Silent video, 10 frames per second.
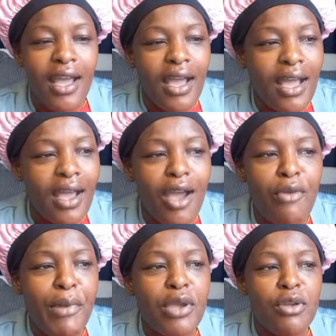how
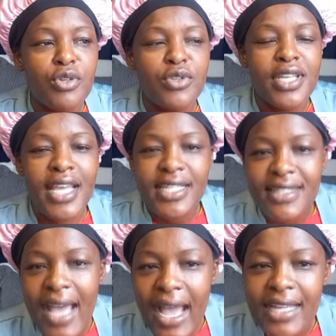am I going to
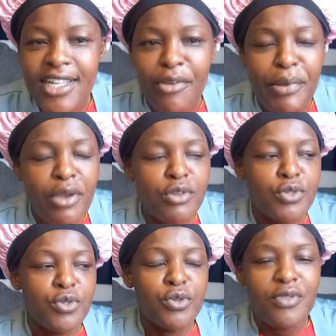get that? How am I going
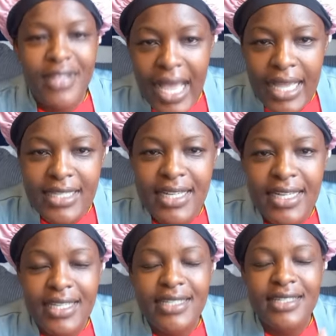to do that?
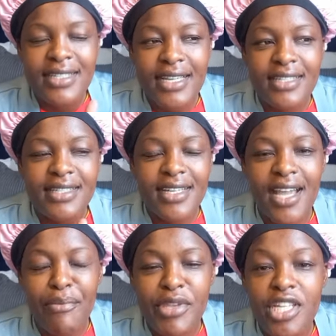Like, just
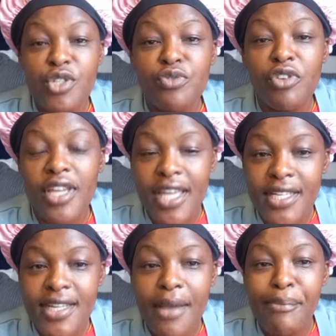take a minute to
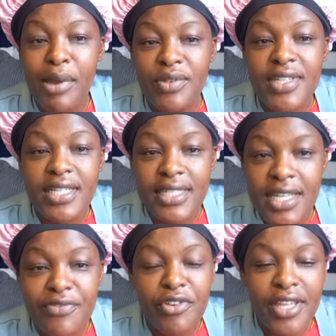forget about the
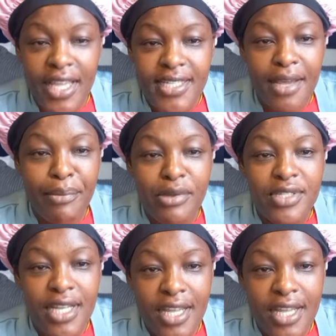day. Forget about